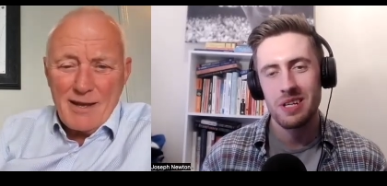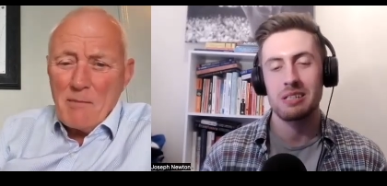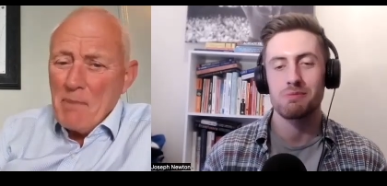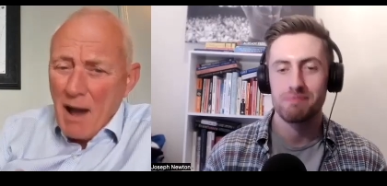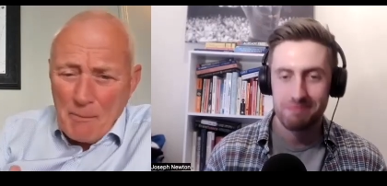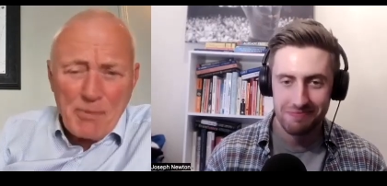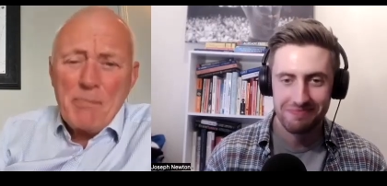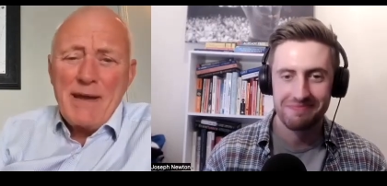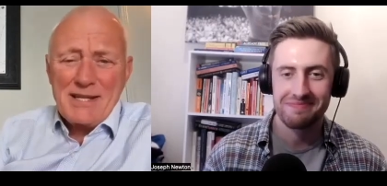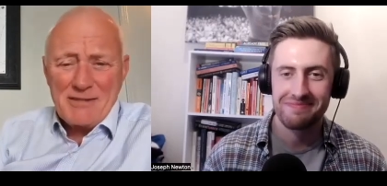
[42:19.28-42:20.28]
Speaker 1: but I'm
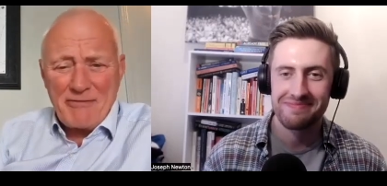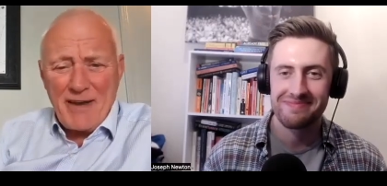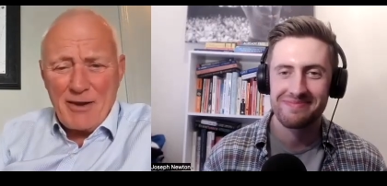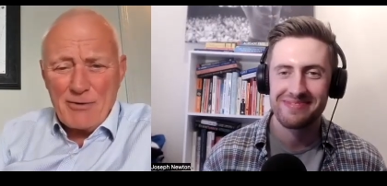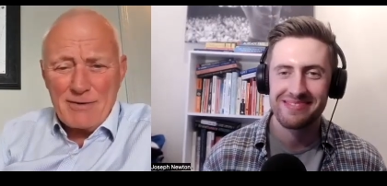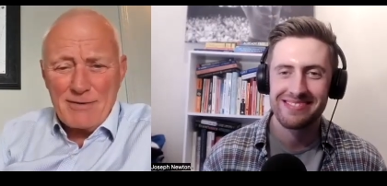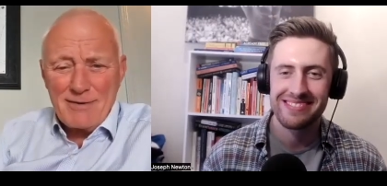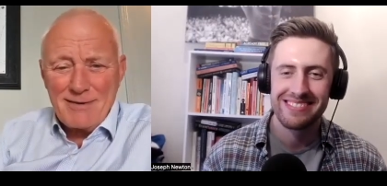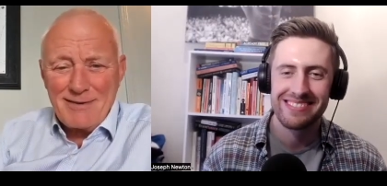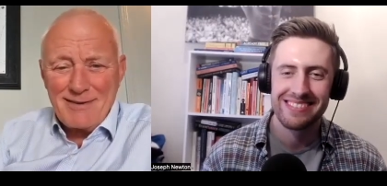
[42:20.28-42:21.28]
prepared to fail.
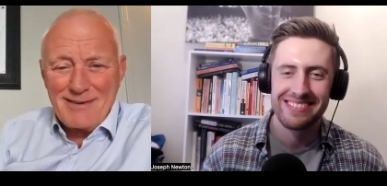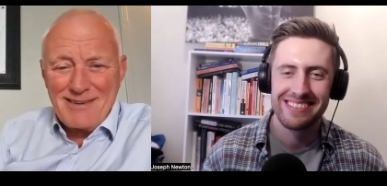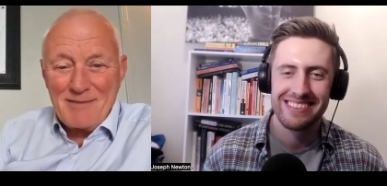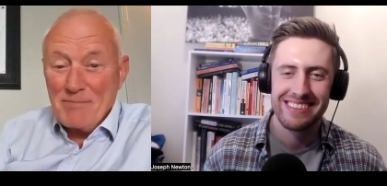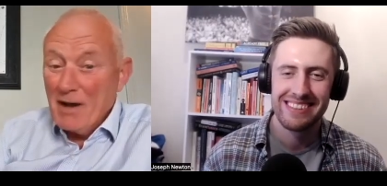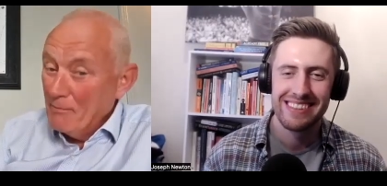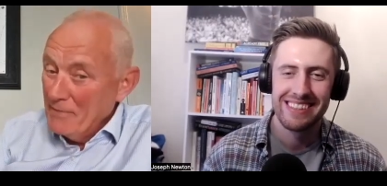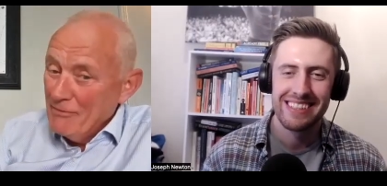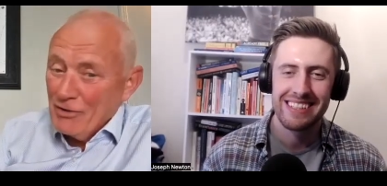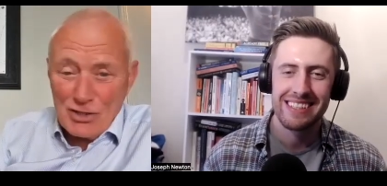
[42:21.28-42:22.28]
But I'm
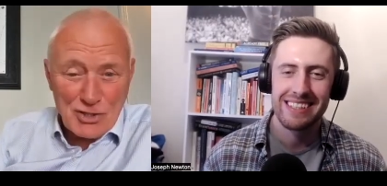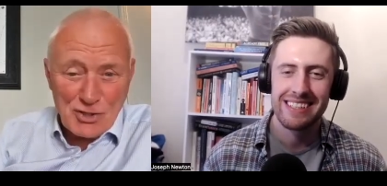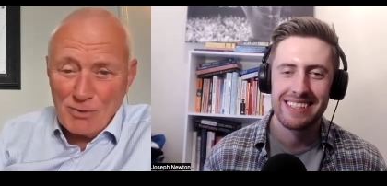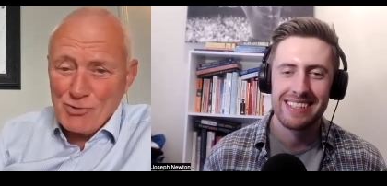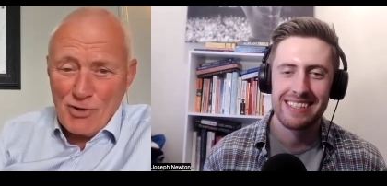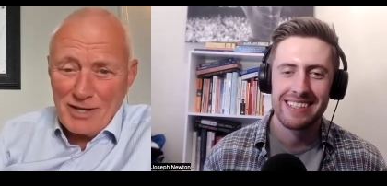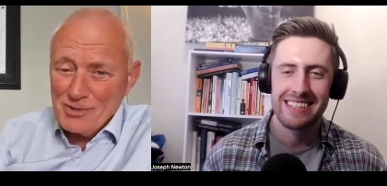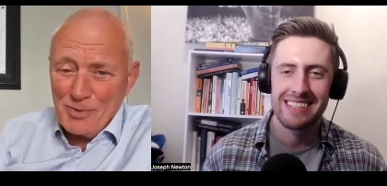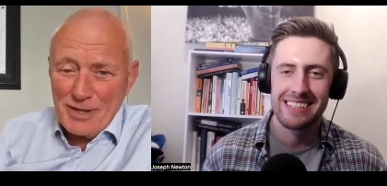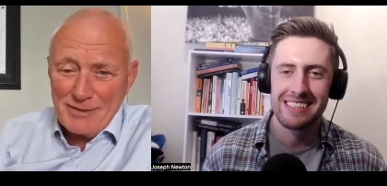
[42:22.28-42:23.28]
never going to stop trying to
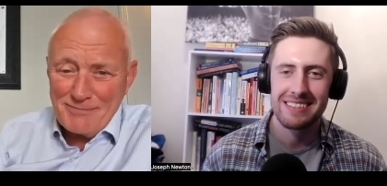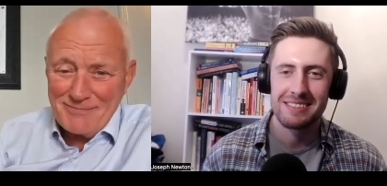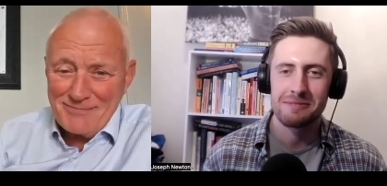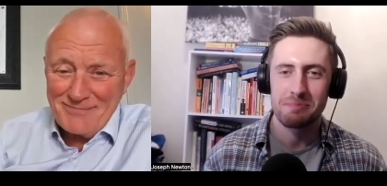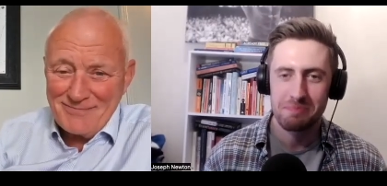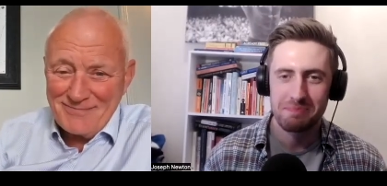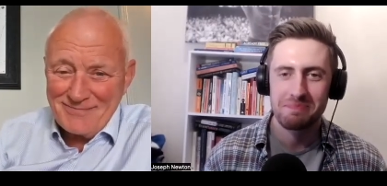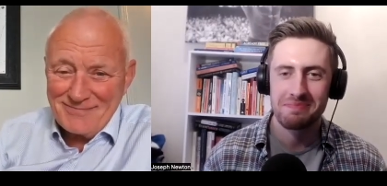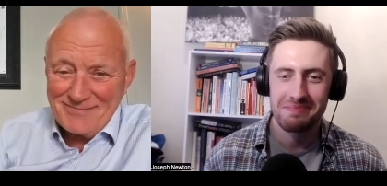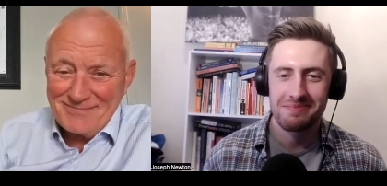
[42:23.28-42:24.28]
win.
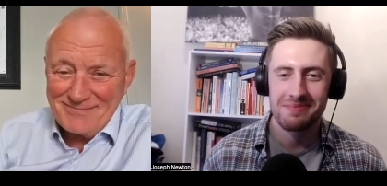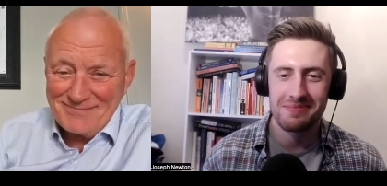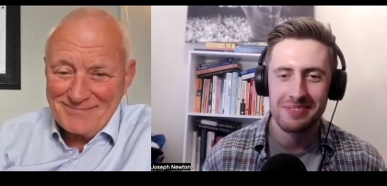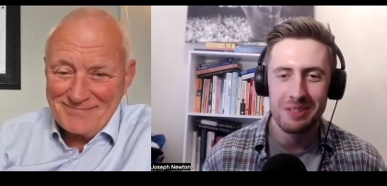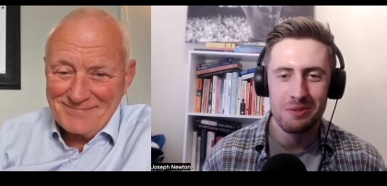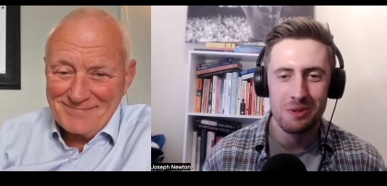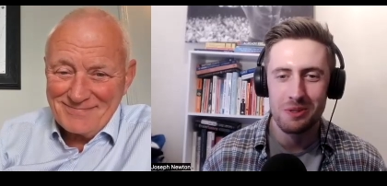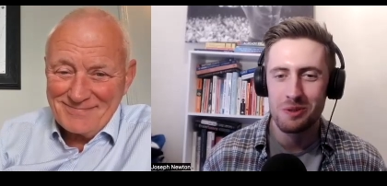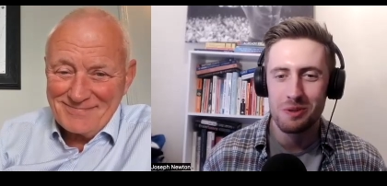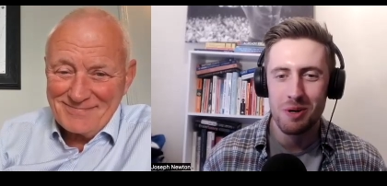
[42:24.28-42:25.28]
That's what
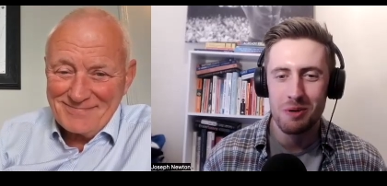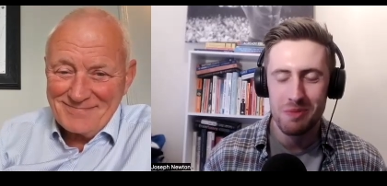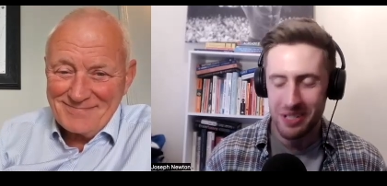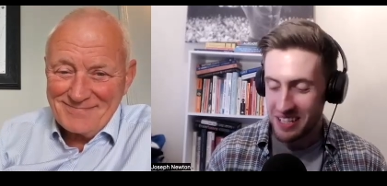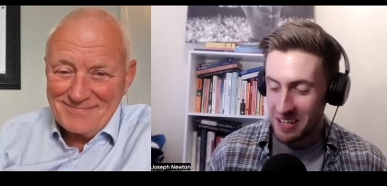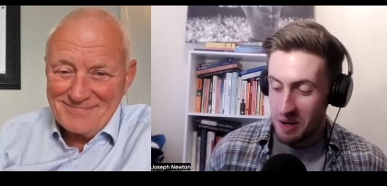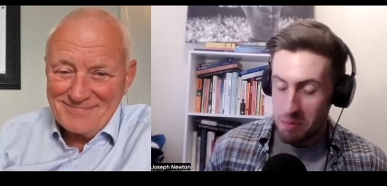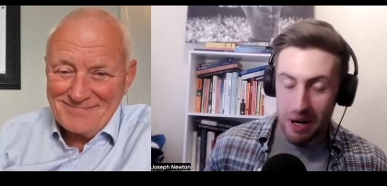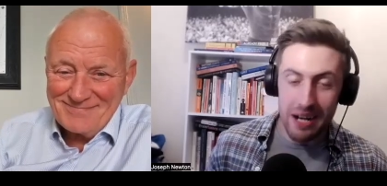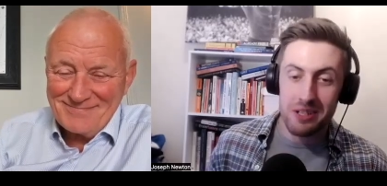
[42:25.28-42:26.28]
it's
Speaker 2: all about, man.
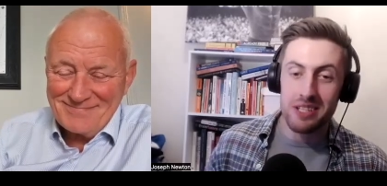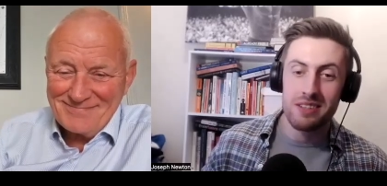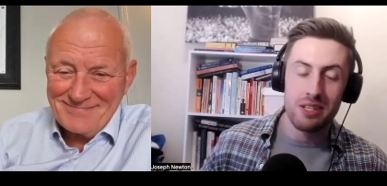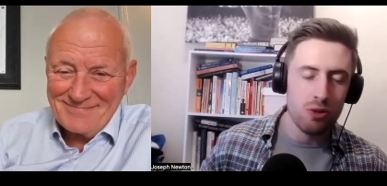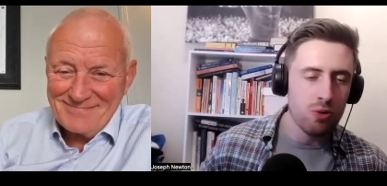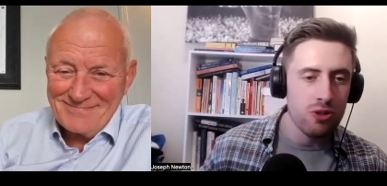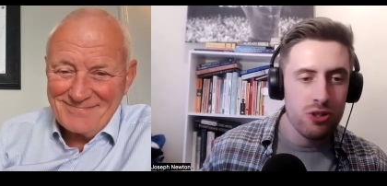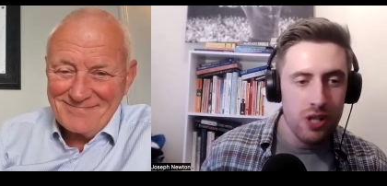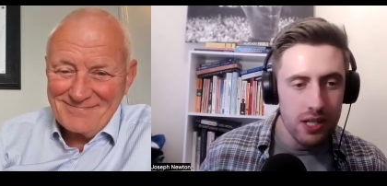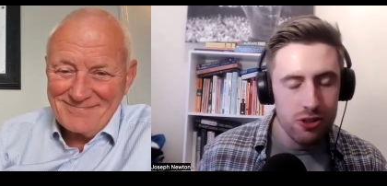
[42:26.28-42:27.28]
Barry, this was
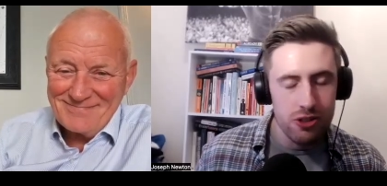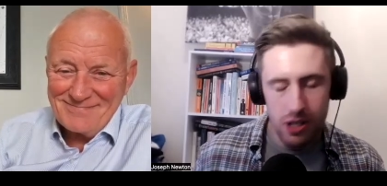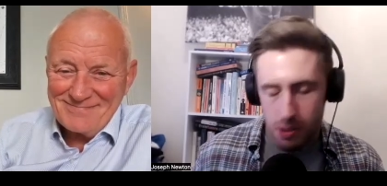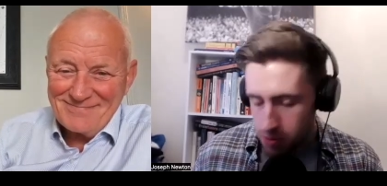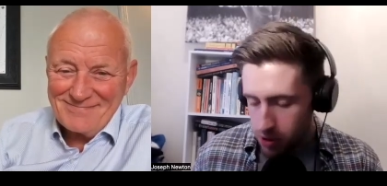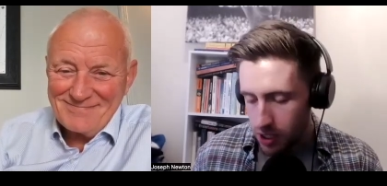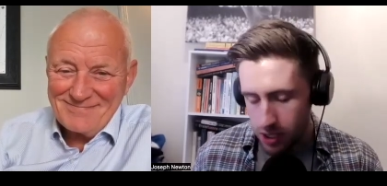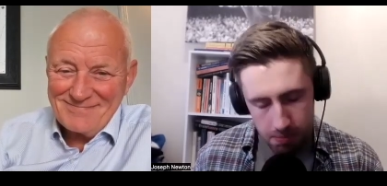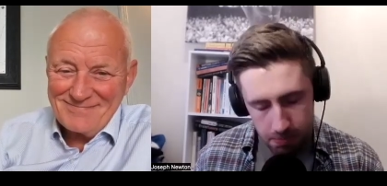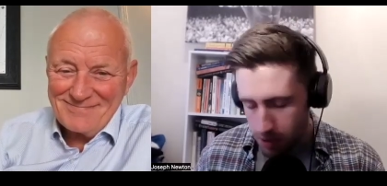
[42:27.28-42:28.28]
such a,
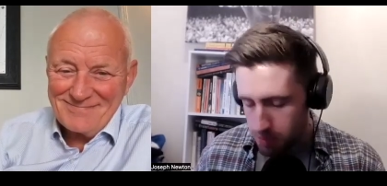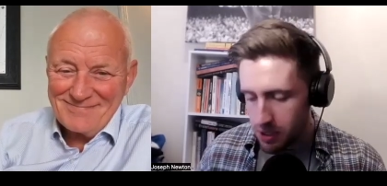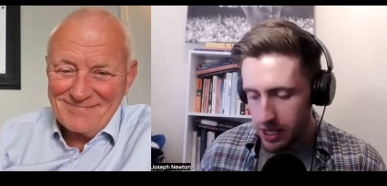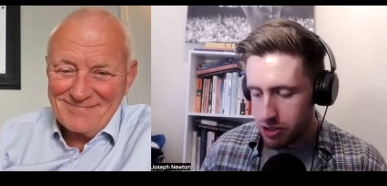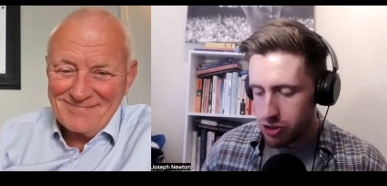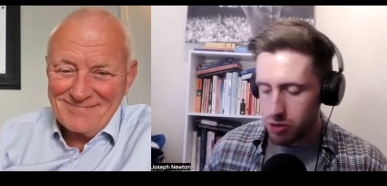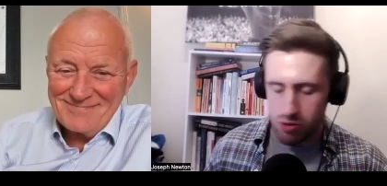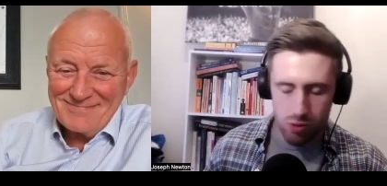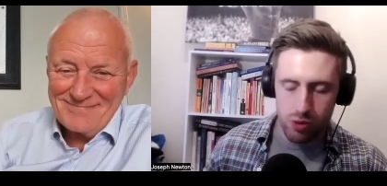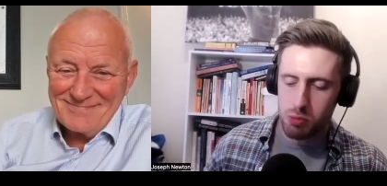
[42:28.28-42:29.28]
a, a pleasure. It was
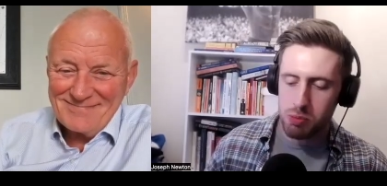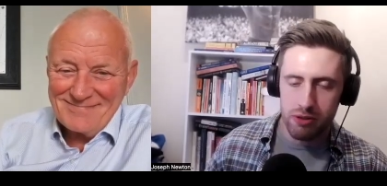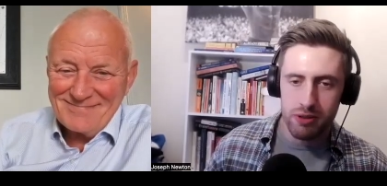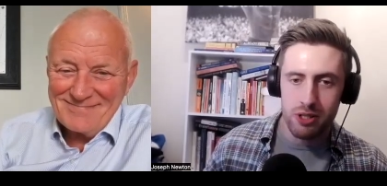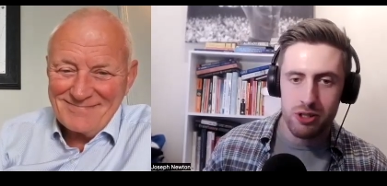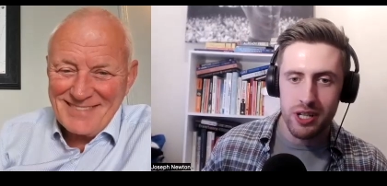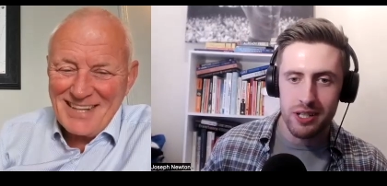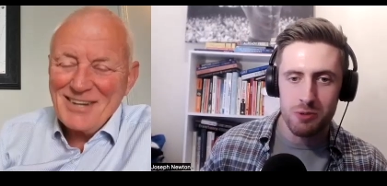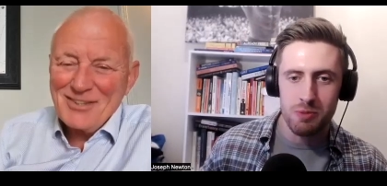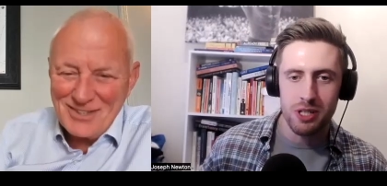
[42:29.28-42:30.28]
a real privilege getting
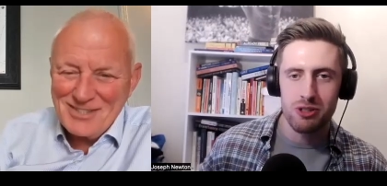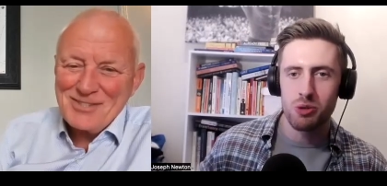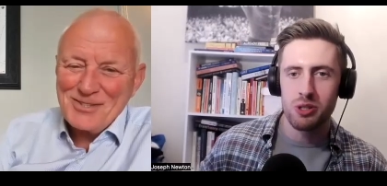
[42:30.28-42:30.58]
to speak to you,